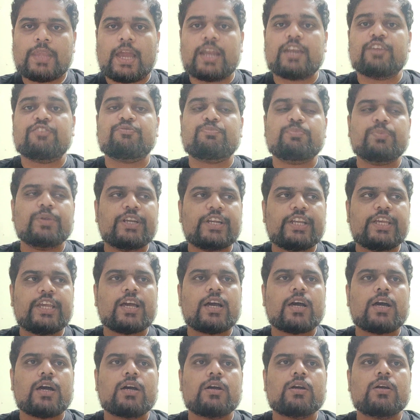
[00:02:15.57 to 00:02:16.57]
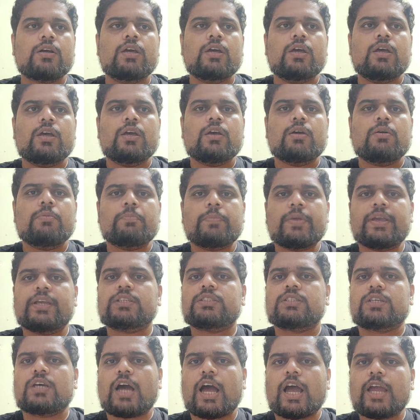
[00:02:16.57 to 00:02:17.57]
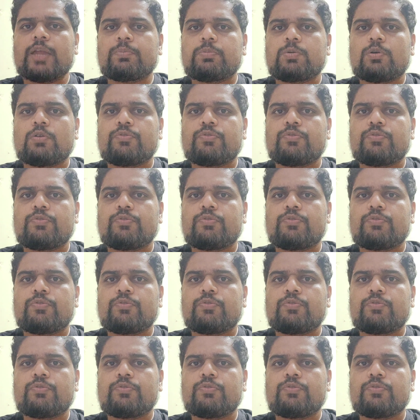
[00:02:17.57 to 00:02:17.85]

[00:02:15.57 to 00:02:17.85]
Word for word: And if media makes a hype